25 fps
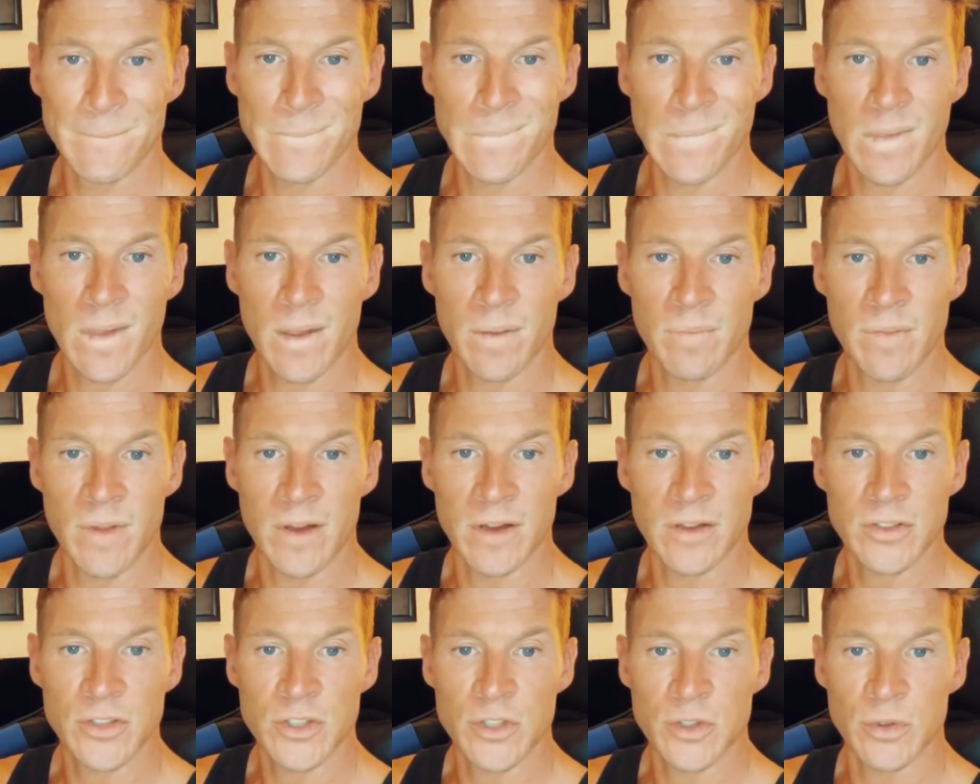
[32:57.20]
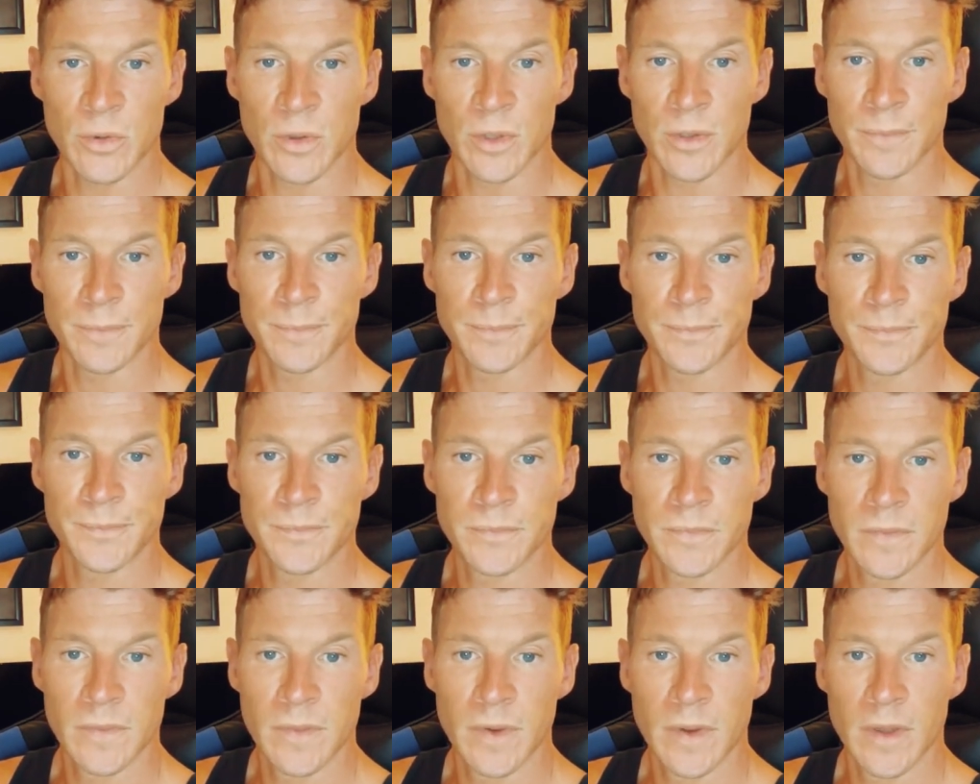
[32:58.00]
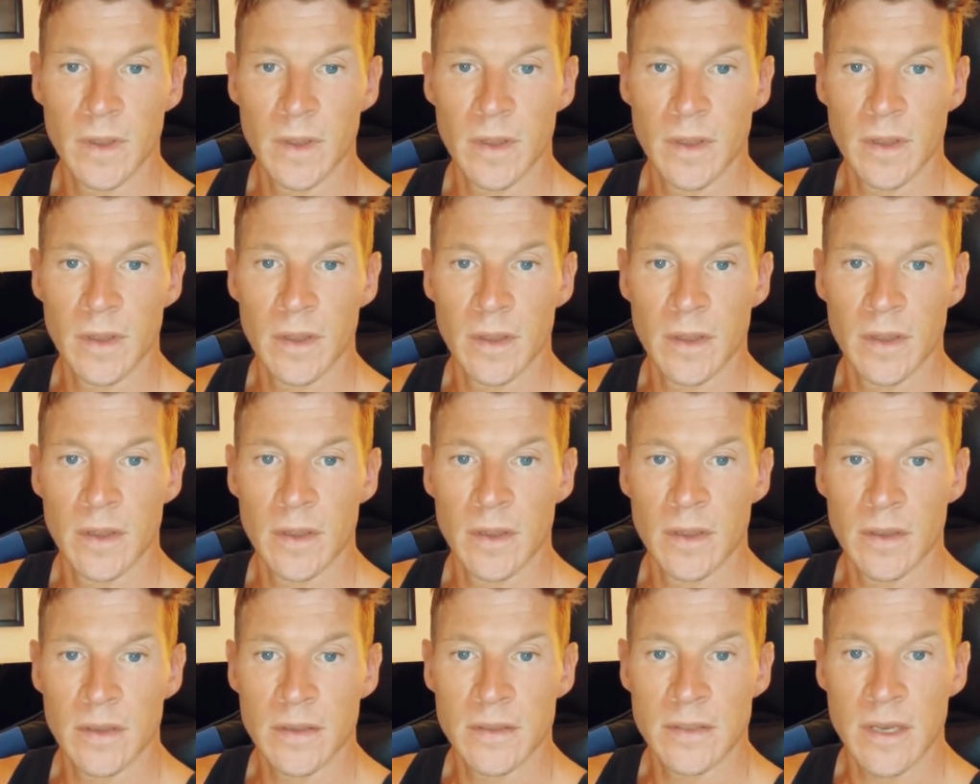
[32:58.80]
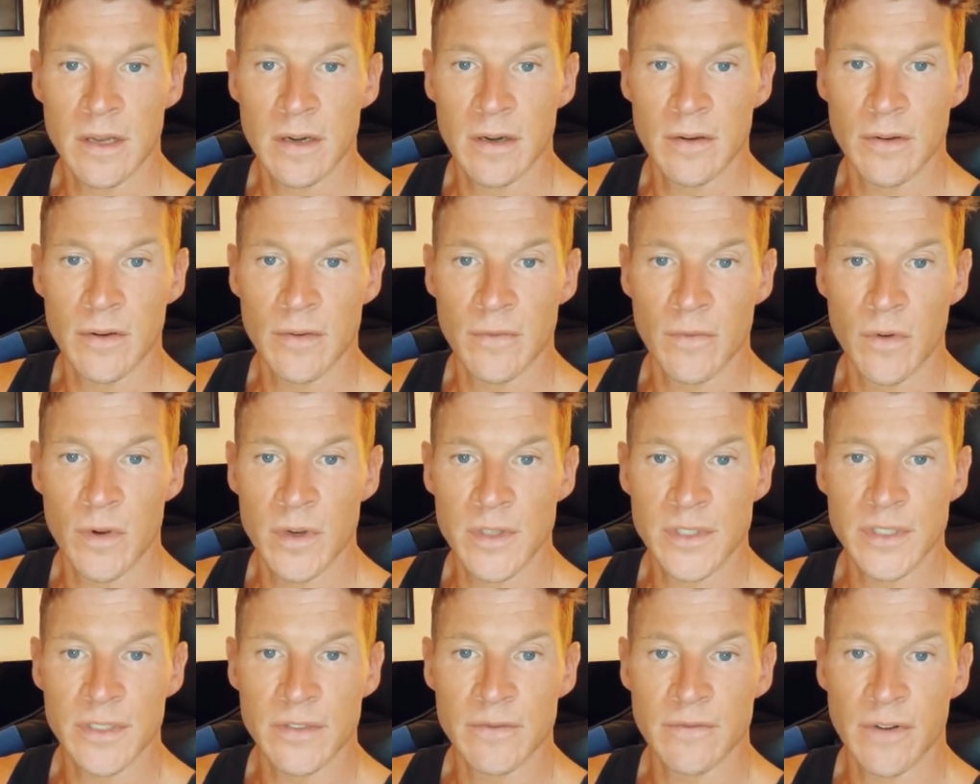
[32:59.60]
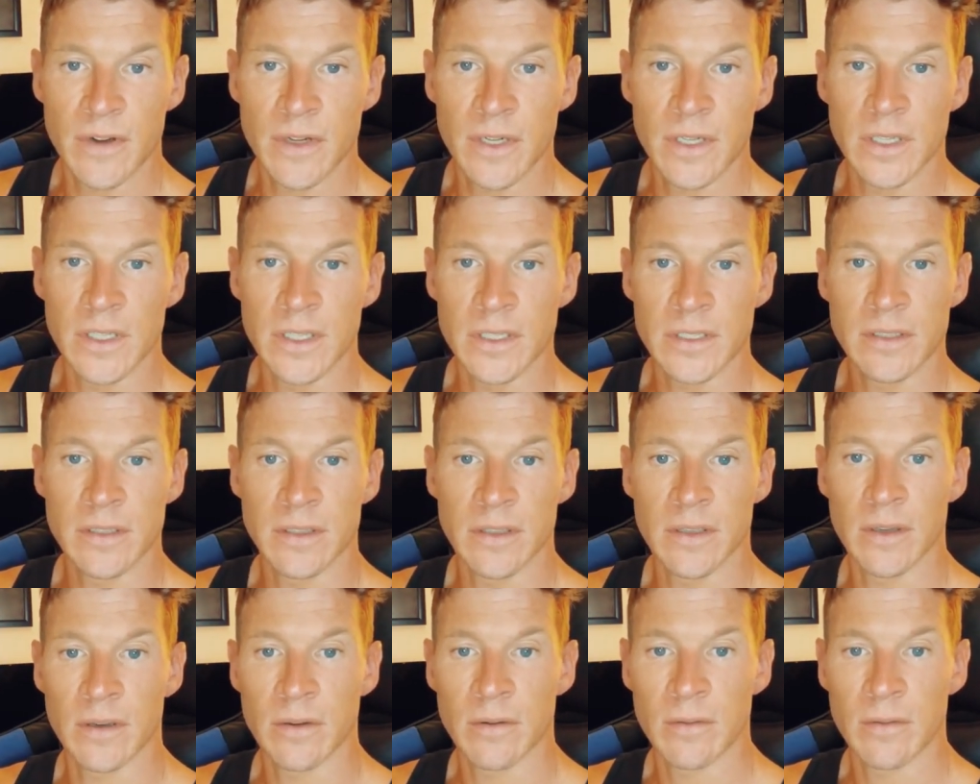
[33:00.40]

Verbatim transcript: Not sure. Sound of your voice is fun to listen to. Well,